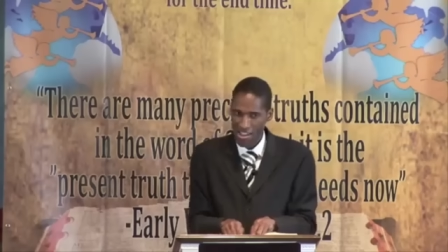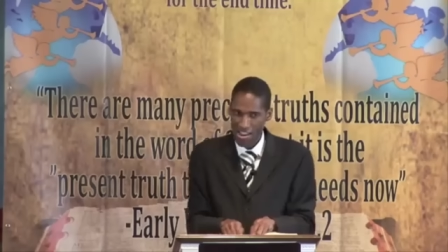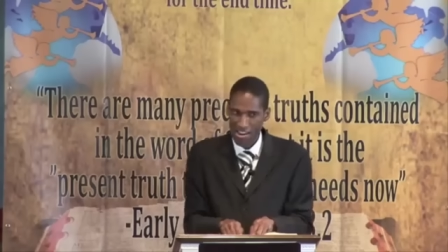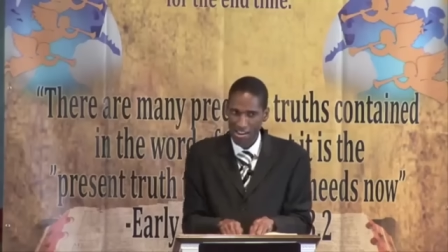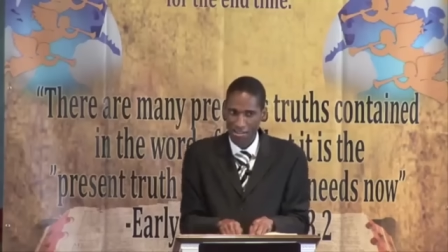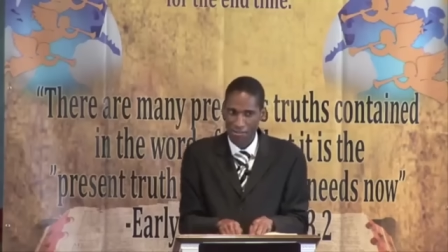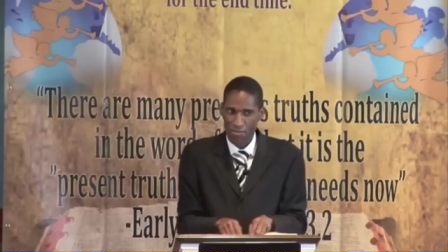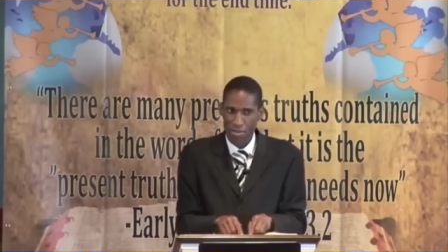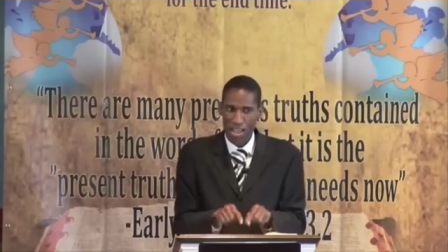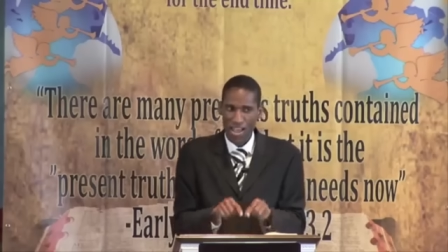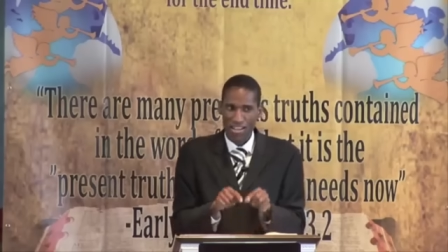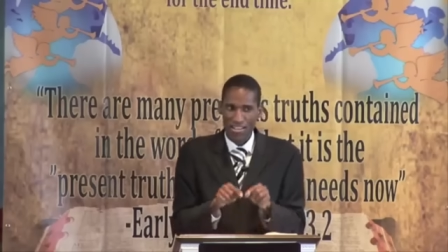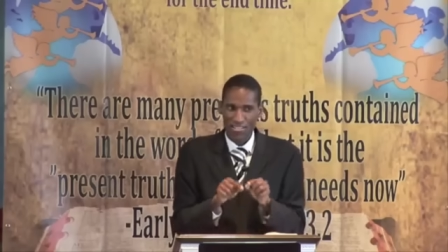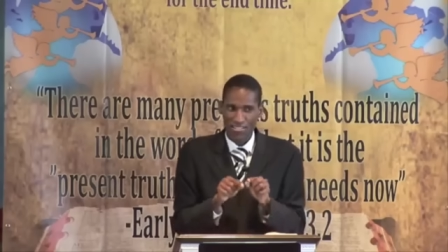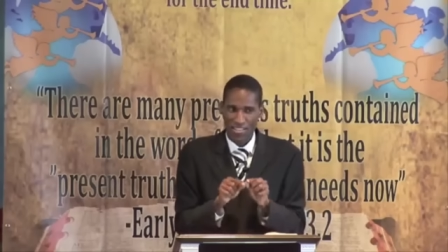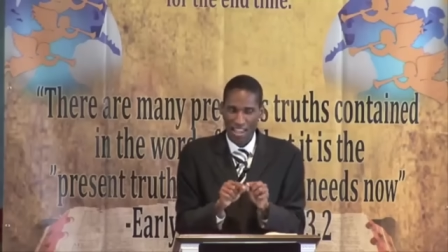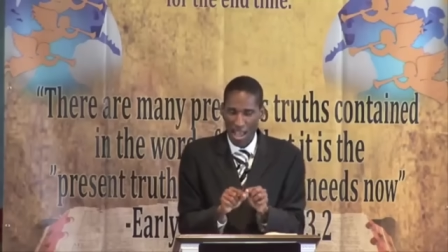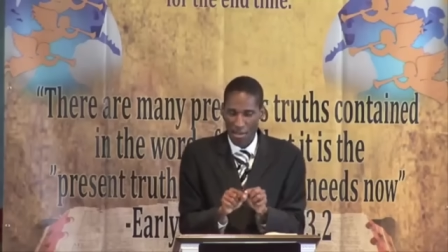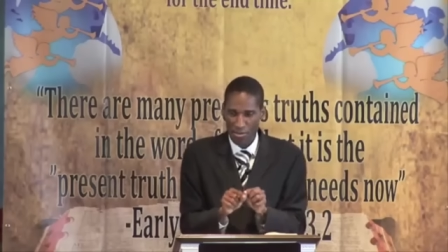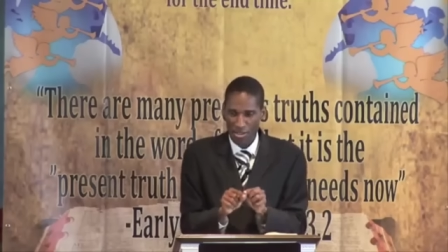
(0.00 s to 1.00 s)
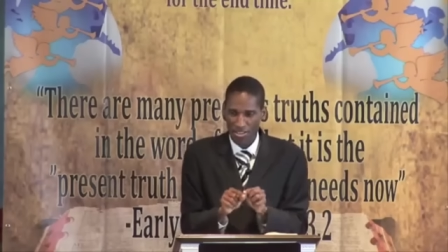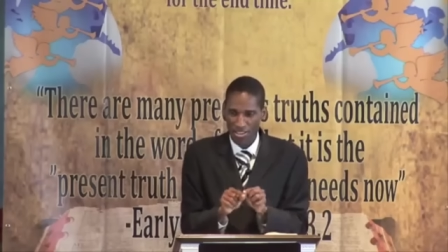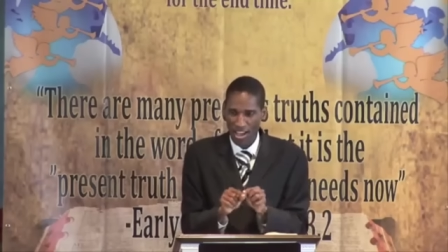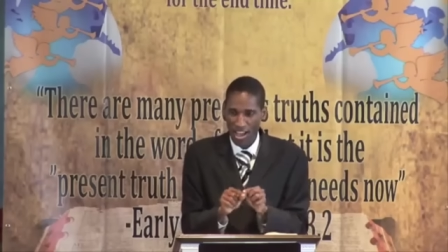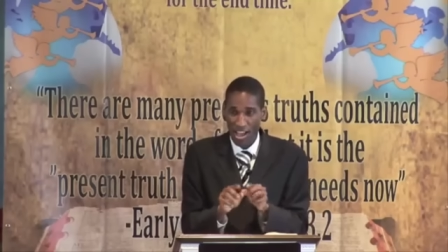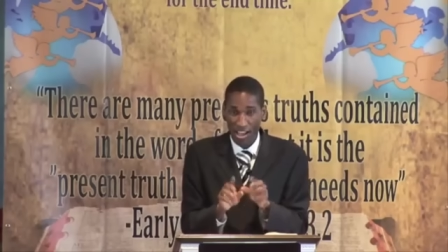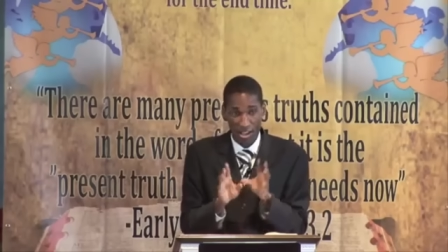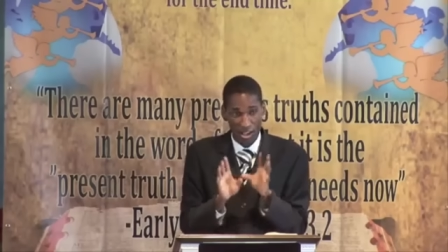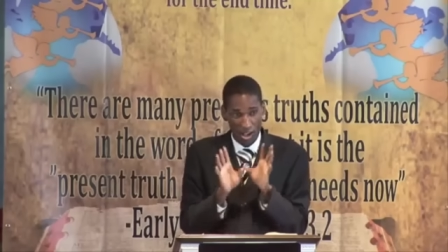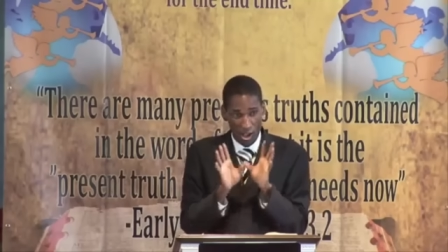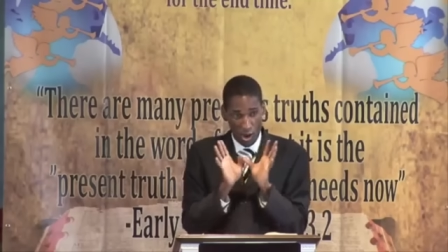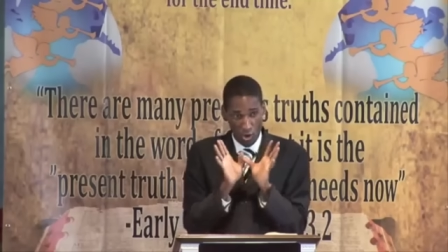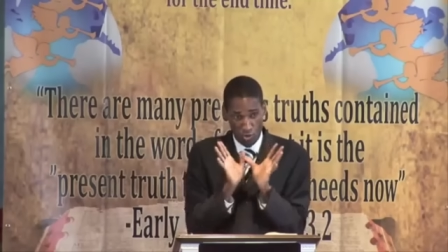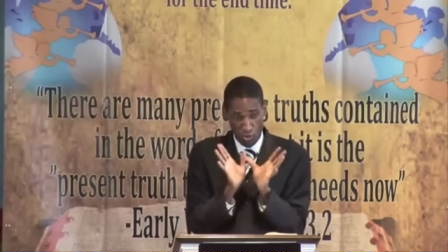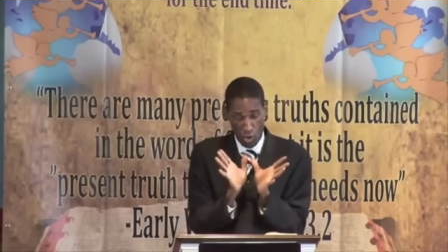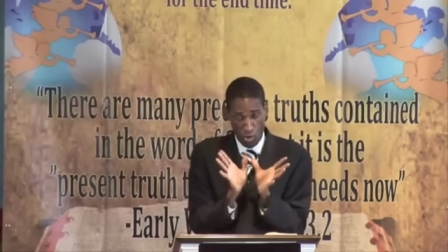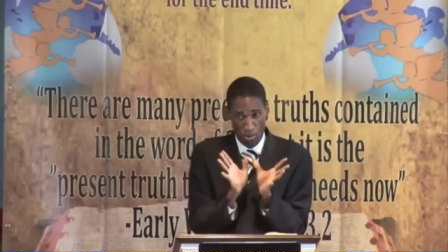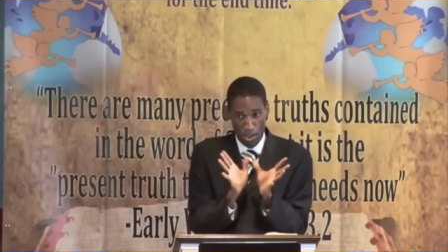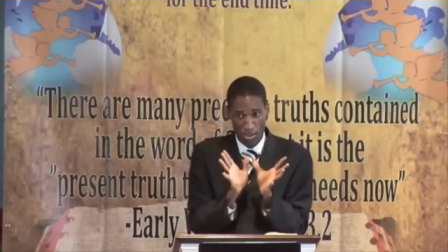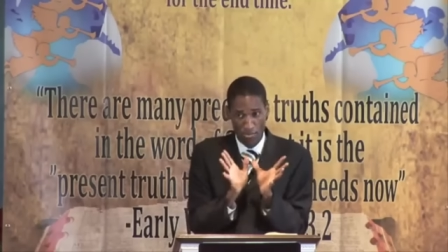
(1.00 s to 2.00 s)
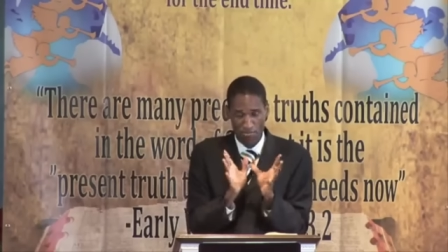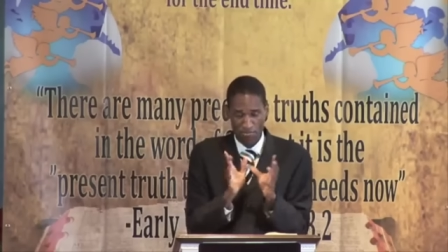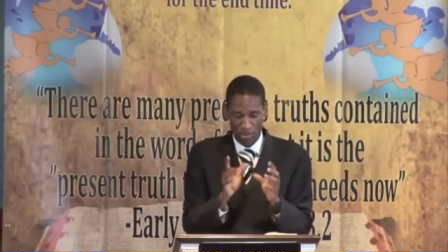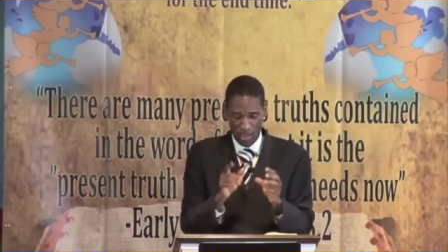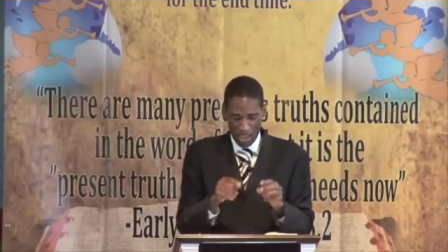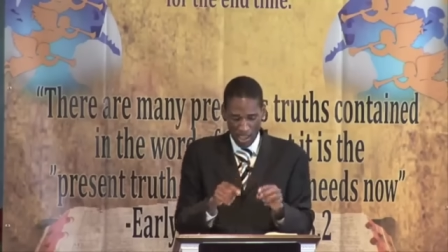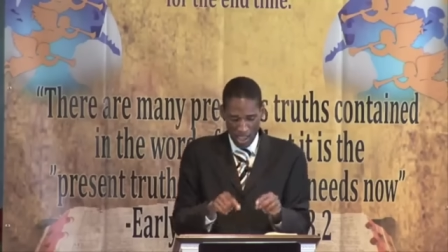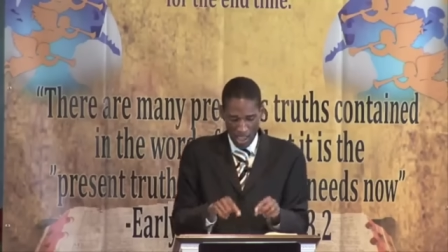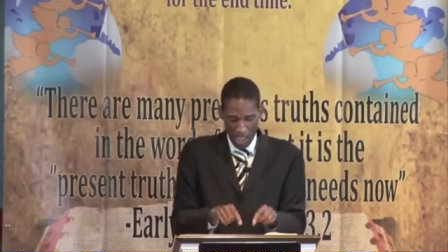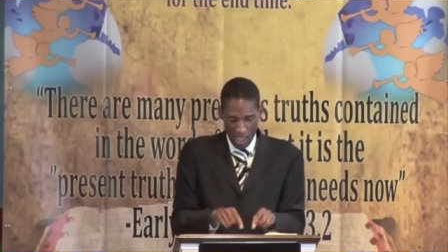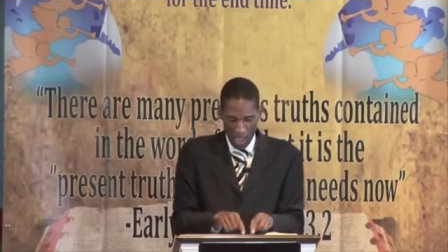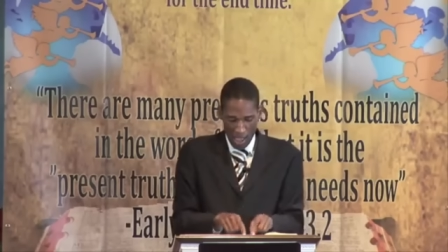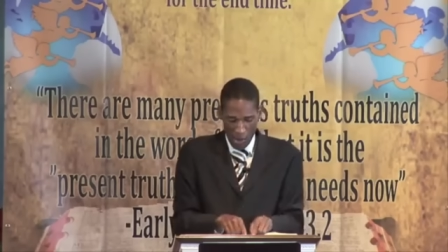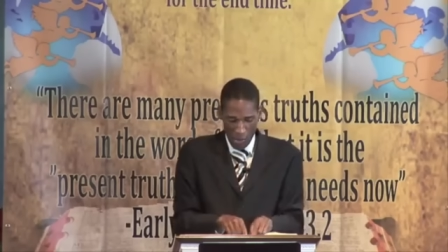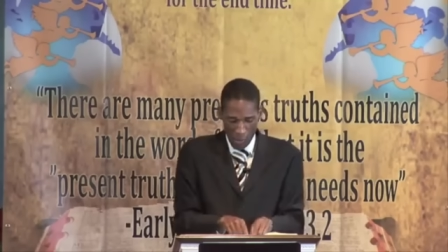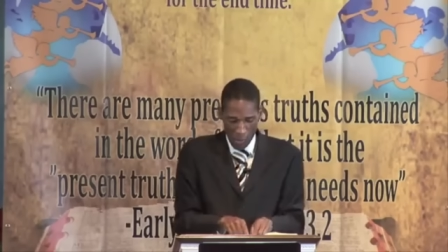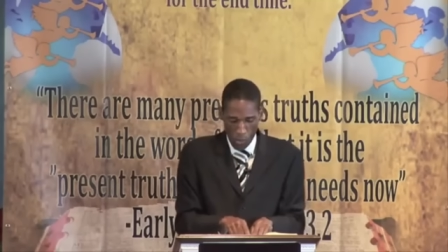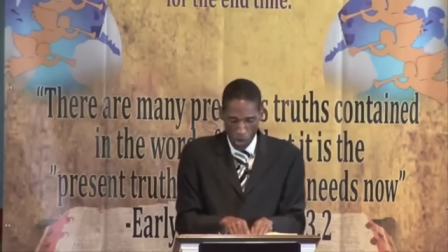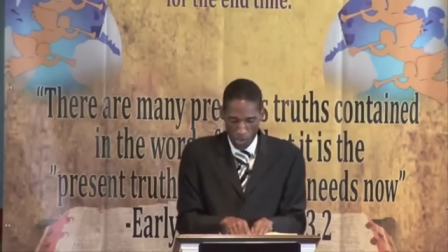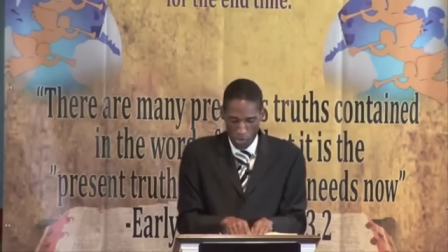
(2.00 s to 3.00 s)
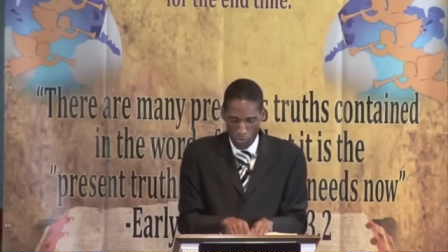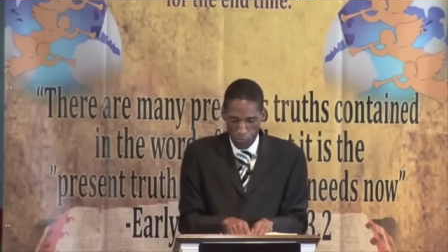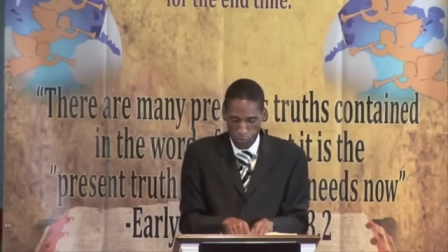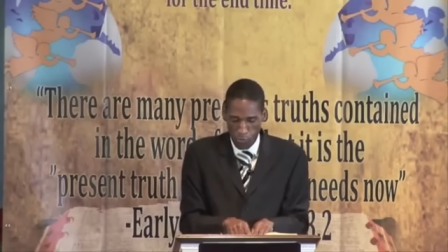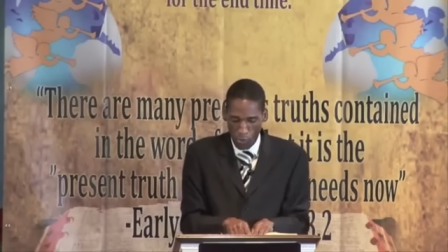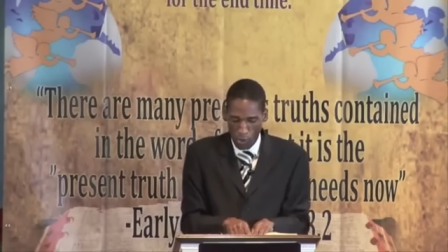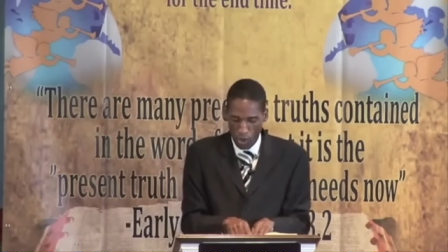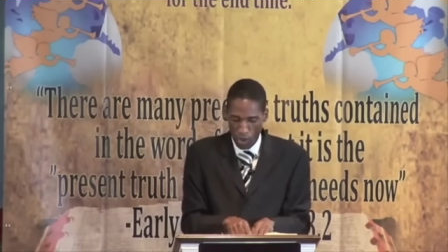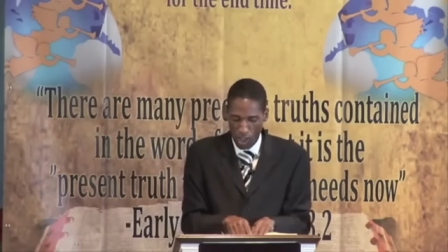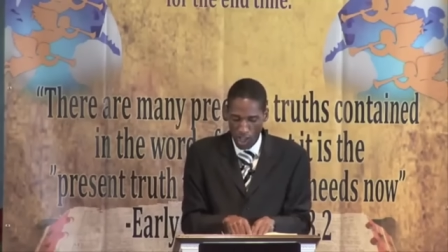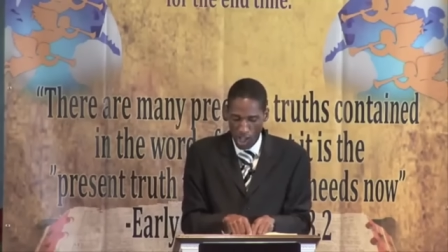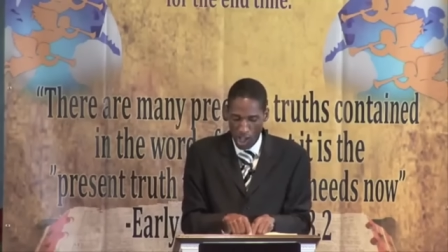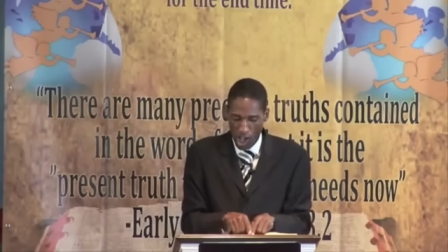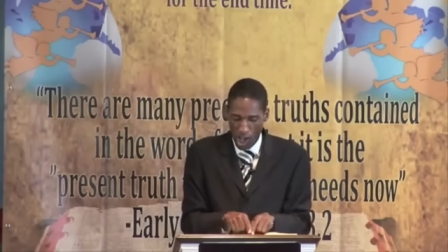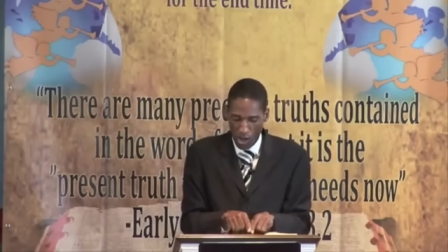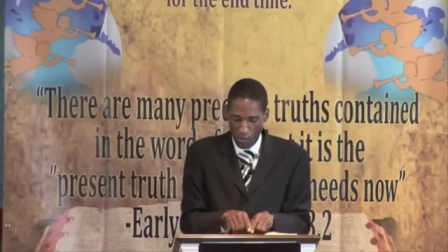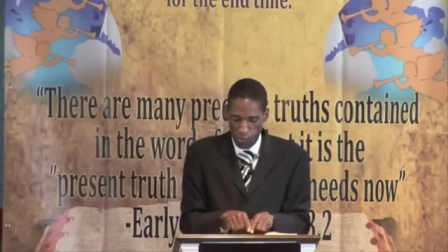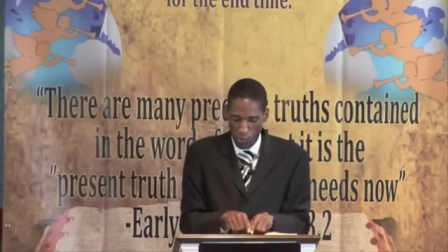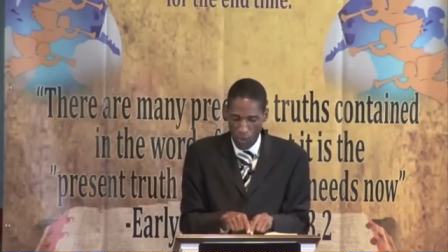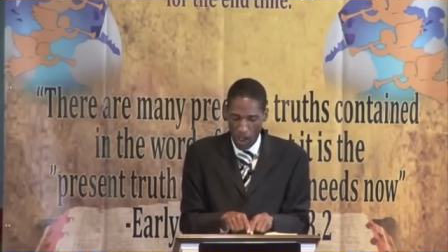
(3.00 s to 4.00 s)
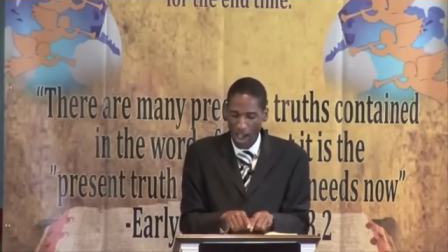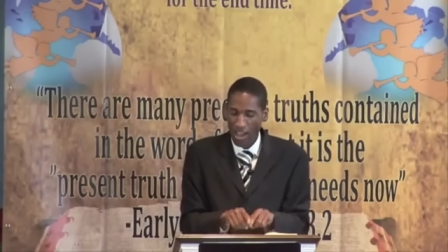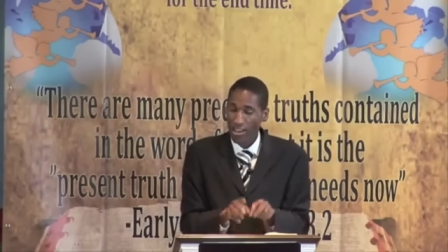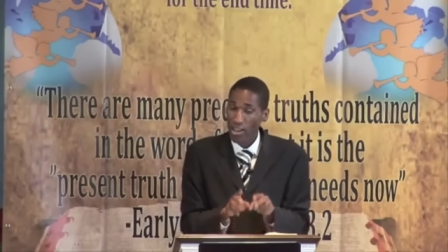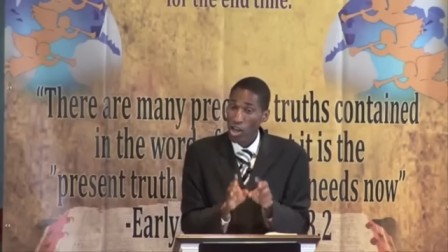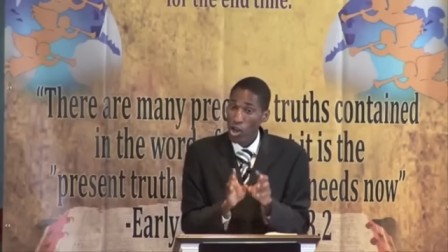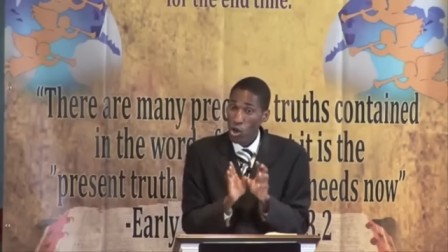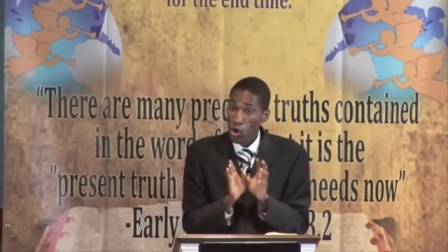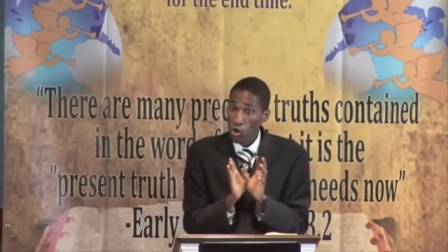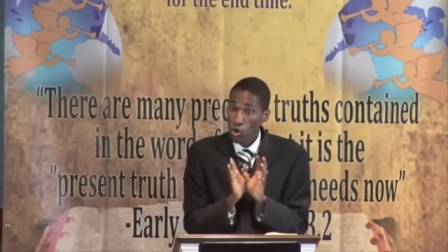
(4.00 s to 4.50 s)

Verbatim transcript: here, Tabitha, a woman, was full of what?